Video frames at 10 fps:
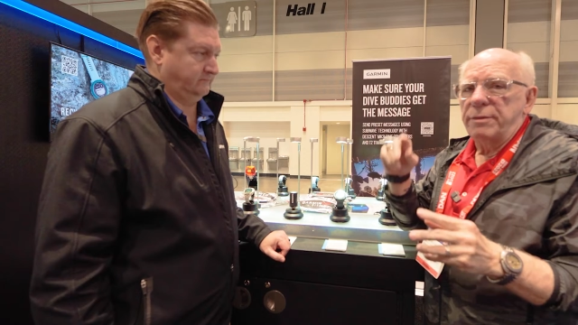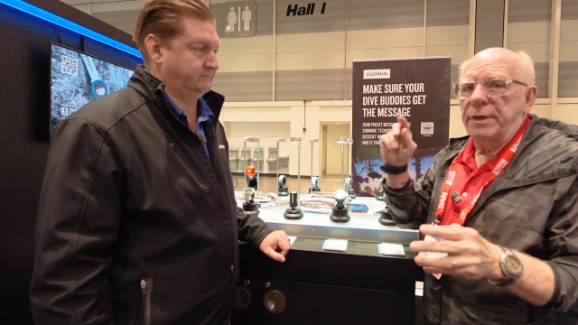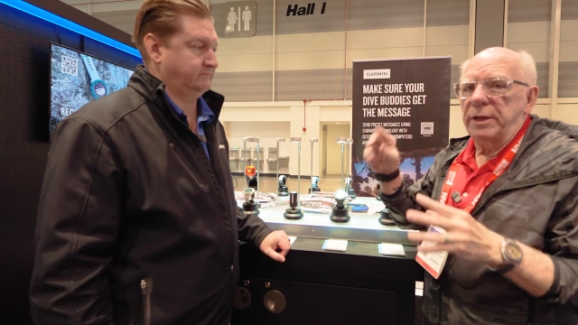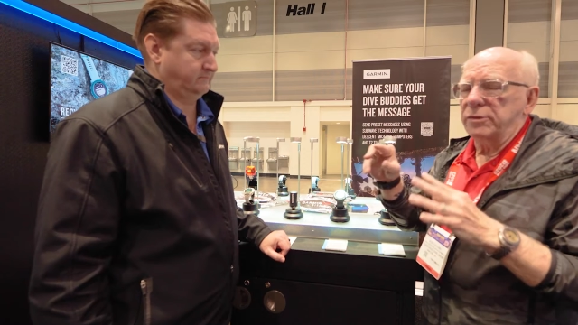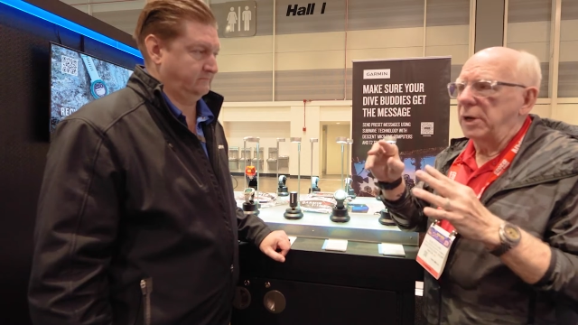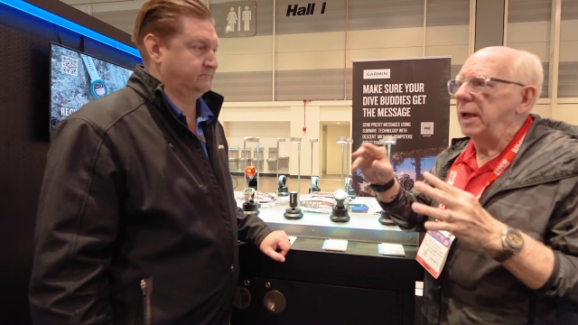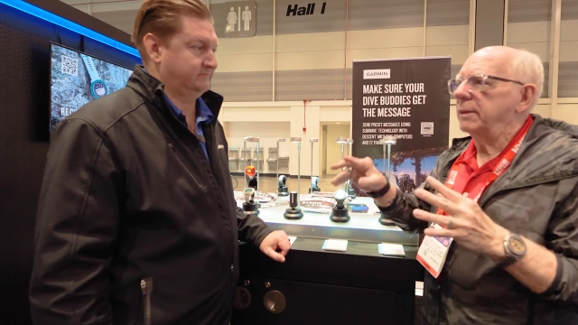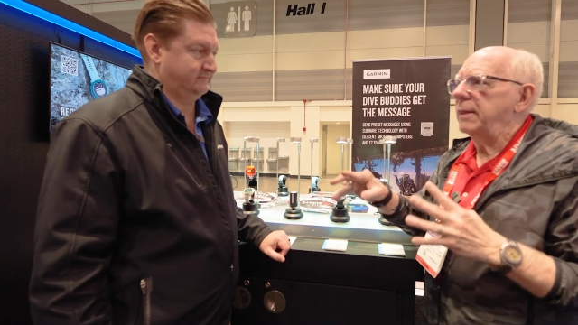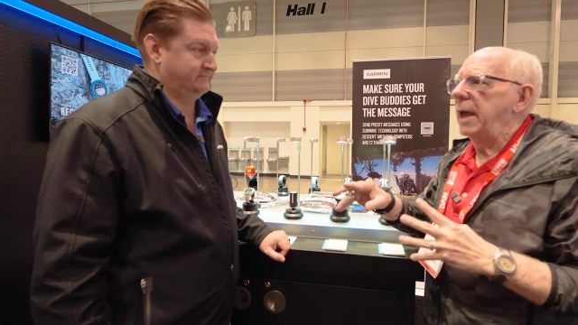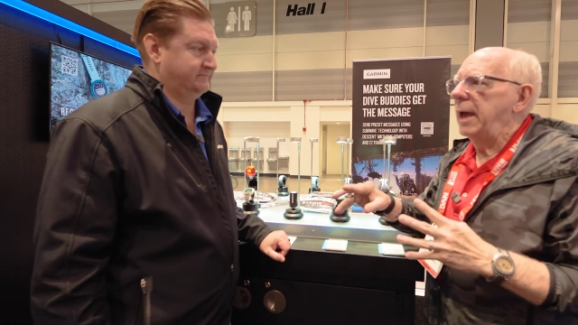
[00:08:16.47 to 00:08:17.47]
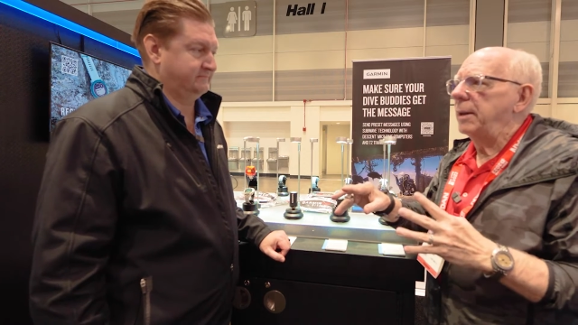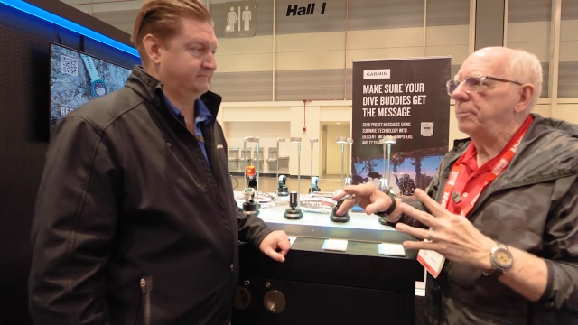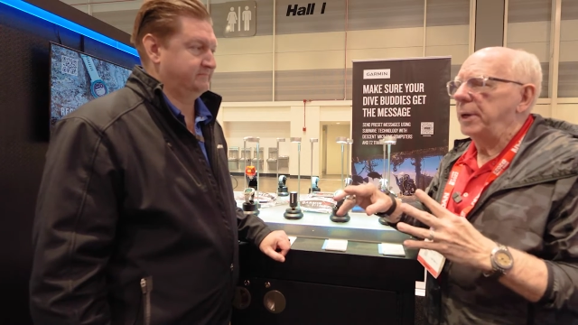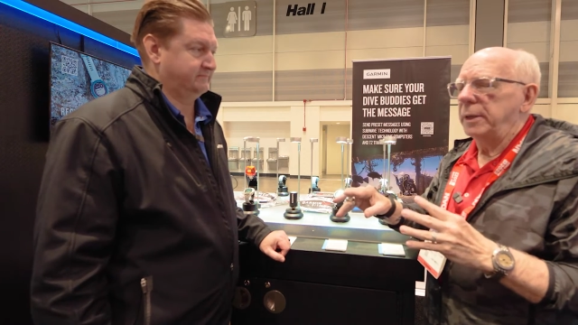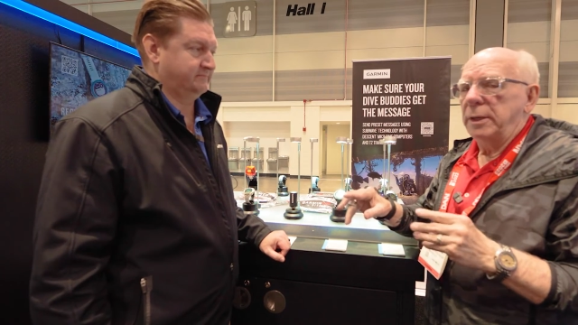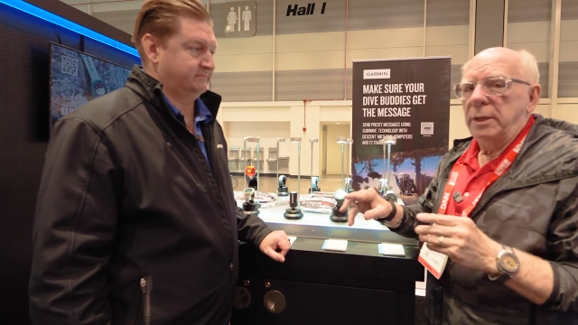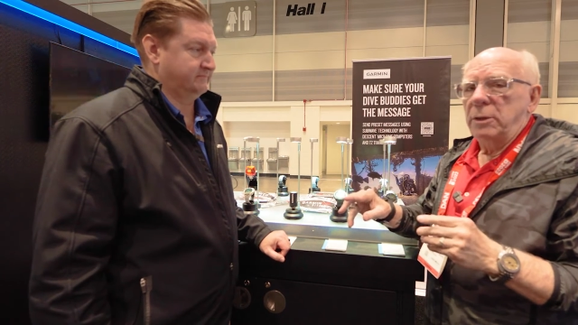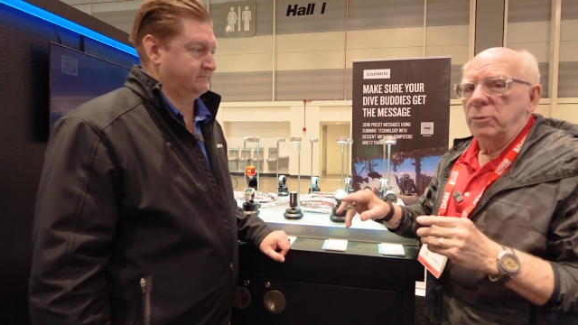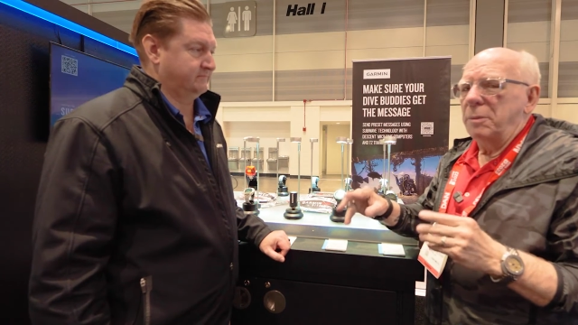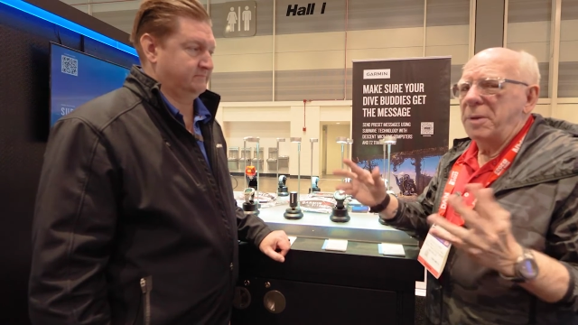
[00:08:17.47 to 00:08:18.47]
Speaker 1: things like that, but
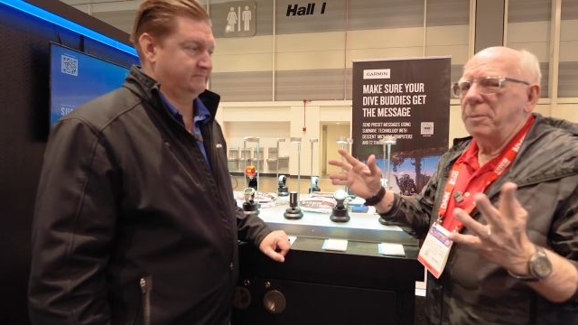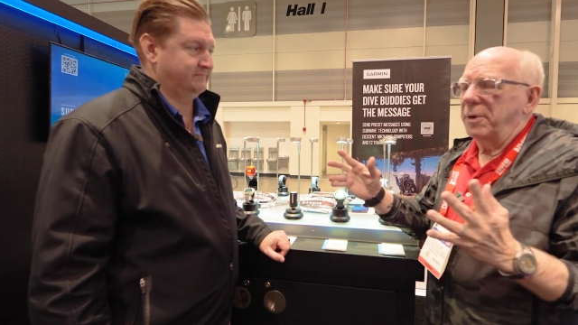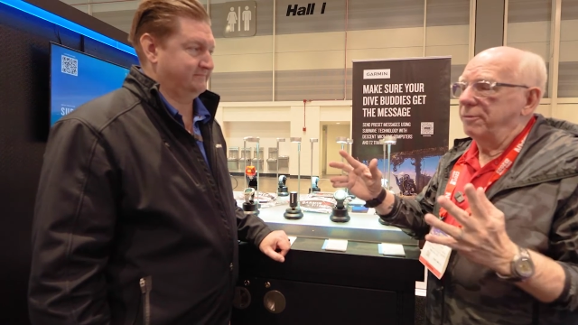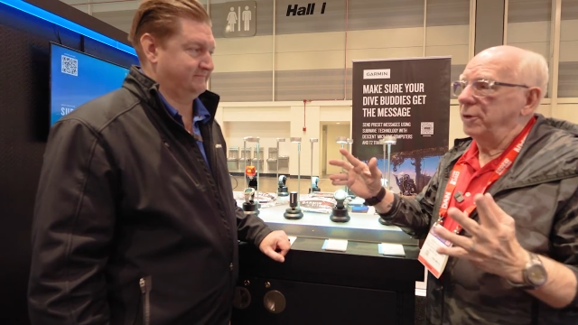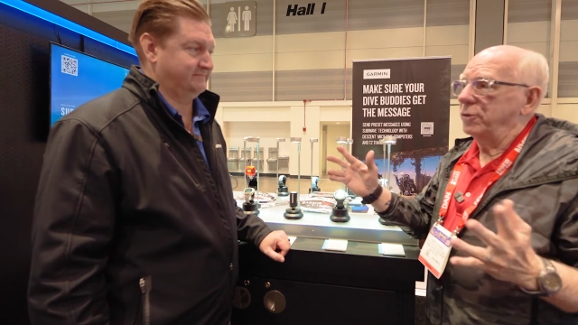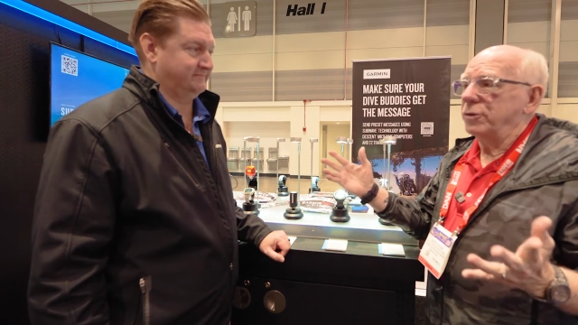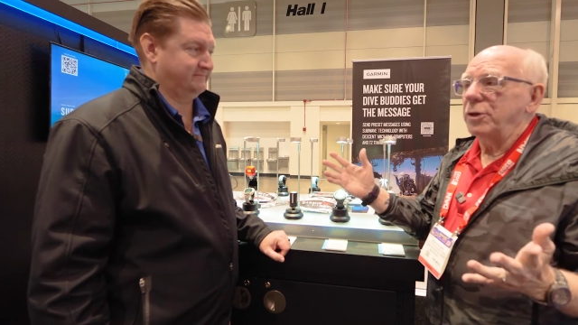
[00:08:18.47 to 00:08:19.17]
remember, if your